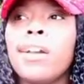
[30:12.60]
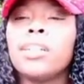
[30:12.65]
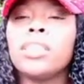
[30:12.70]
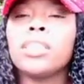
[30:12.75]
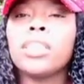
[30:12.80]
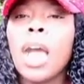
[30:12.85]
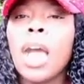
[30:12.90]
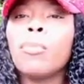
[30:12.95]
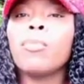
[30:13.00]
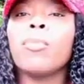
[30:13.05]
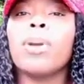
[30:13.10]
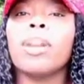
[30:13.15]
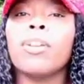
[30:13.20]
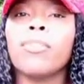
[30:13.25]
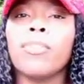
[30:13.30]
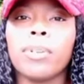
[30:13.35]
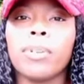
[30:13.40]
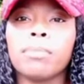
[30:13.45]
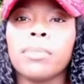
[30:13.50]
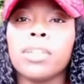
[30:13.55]
Stop
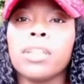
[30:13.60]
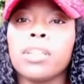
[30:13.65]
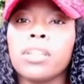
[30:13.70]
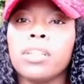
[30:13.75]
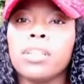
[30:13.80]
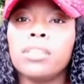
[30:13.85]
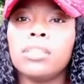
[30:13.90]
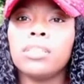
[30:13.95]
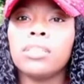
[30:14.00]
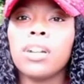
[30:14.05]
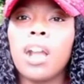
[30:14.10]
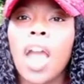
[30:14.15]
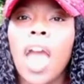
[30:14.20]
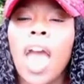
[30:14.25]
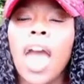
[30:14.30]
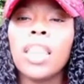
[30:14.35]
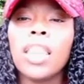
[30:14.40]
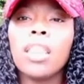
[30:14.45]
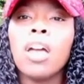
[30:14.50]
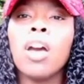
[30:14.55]
running from me.
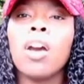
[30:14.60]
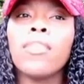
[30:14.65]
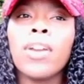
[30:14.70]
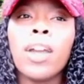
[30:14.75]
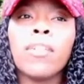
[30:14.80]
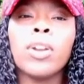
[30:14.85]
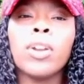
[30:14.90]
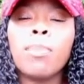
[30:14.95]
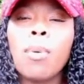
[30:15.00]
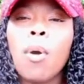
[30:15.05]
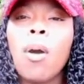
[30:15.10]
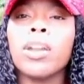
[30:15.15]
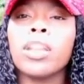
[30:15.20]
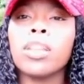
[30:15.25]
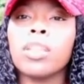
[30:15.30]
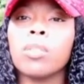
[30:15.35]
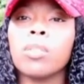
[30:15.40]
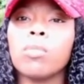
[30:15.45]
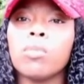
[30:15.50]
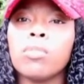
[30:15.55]
I love every part
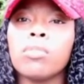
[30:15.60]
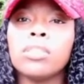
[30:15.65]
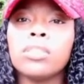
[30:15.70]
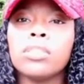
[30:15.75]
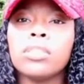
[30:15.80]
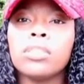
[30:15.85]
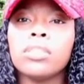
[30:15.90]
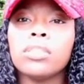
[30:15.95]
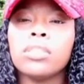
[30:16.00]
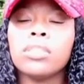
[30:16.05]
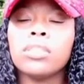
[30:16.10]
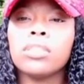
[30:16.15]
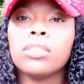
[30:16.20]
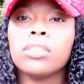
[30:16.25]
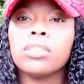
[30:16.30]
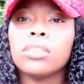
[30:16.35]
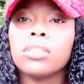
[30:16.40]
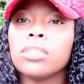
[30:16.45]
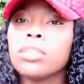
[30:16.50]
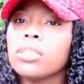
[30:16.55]
of you.
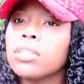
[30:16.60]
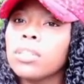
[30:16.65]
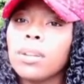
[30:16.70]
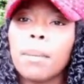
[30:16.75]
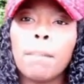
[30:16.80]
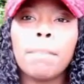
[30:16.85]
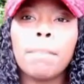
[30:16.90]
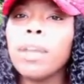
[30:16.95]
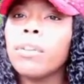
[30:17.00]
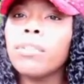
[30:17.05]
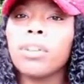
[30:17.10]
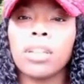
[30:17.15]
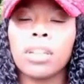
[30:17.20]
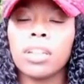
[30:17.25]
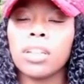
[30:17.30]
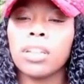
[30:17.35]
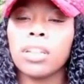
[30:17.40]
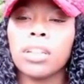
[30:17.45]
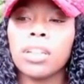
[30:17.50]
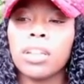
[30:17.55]

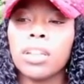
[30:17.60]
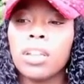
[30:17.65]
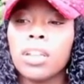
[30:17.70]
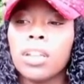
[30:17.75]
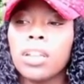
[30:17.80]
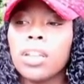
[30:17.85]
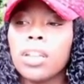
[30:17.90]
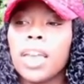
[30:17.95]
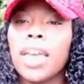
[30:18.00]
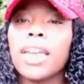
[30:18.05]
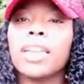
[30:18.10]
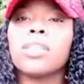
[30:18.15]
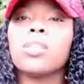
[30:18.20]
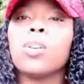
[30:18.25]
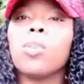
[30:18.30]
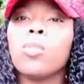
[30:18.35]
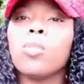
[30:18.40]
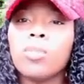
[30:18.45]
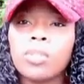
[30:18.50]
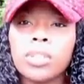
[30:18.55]
Period. And
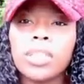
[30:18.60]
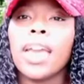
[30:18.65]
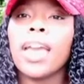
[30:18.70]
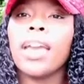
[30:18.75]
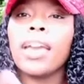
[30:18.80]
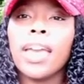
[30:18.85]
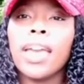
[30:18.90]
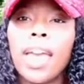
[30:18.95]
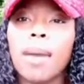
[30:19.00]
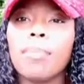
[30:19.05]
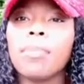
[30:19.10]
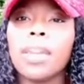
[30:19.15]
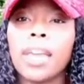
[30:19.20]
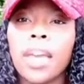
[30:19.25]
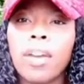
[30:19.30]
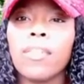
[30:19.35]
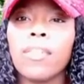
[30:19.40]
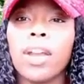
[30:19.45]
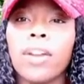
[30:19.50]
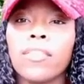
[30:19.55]
so, yeah,
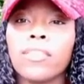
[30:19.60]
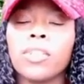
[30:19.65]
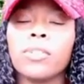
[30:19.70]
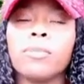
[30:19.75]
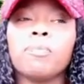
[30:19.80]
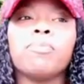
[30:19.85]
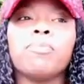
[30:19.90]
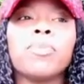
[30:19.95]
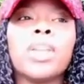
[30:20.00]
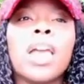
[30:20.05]
happily ever after.